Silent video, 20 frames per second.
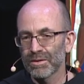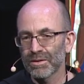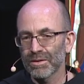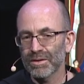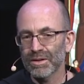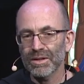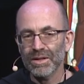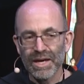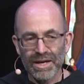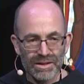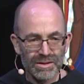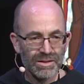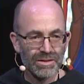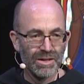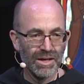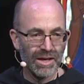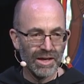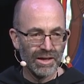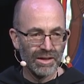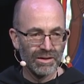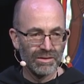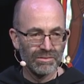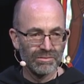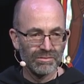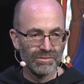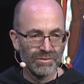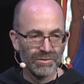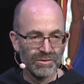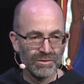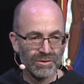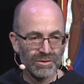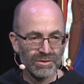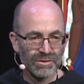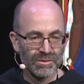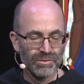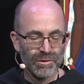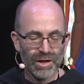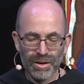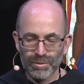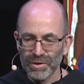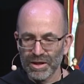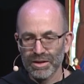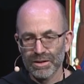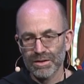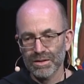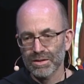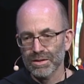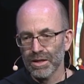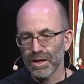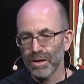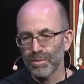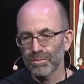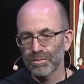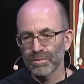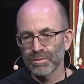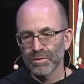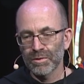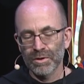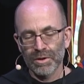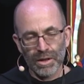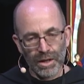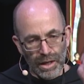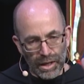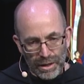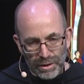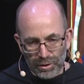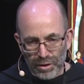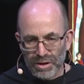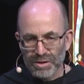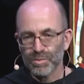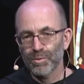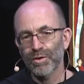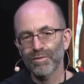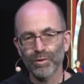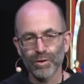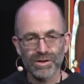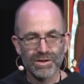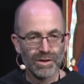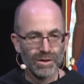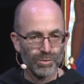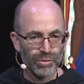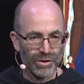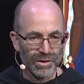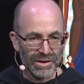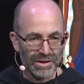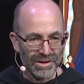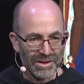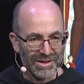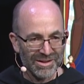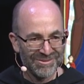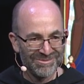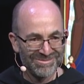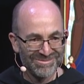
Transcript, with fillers: The next day, I'm not making this up, I lost my voice completely.